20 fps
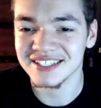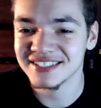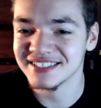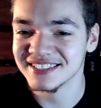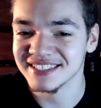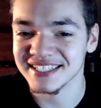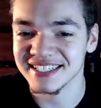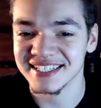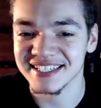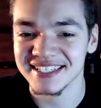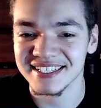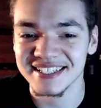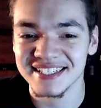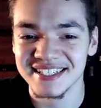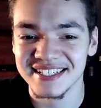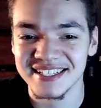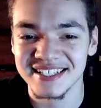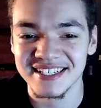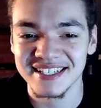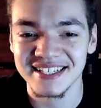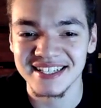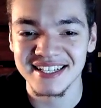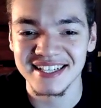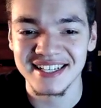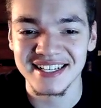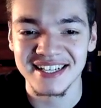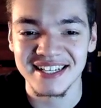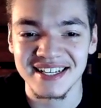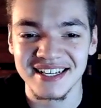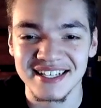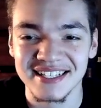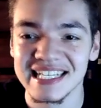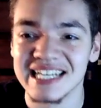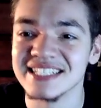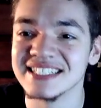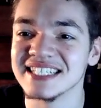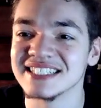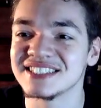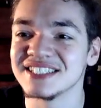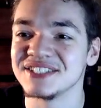Shit. That
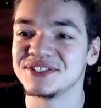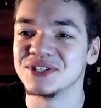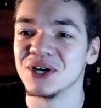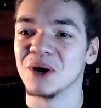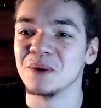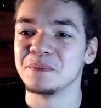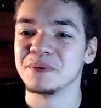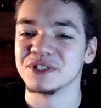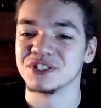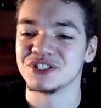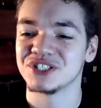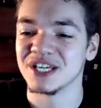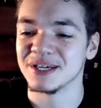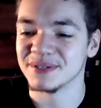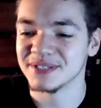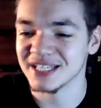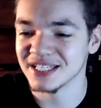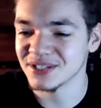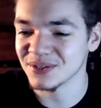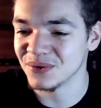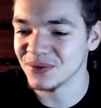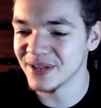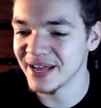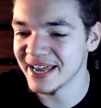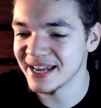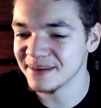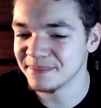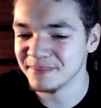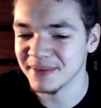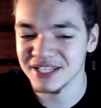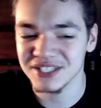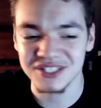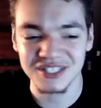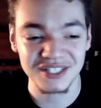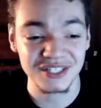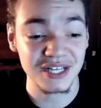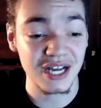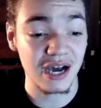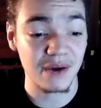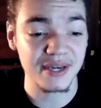was actually dope as shit. Was that the whole
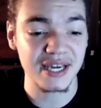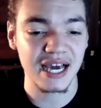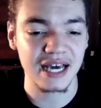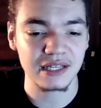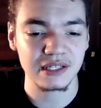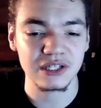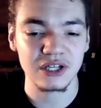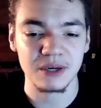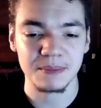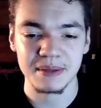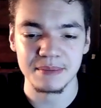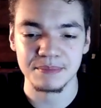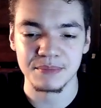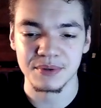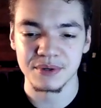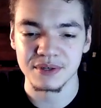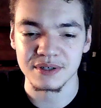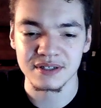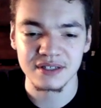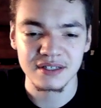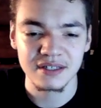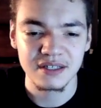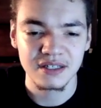animation? Nah, we got a little bit more.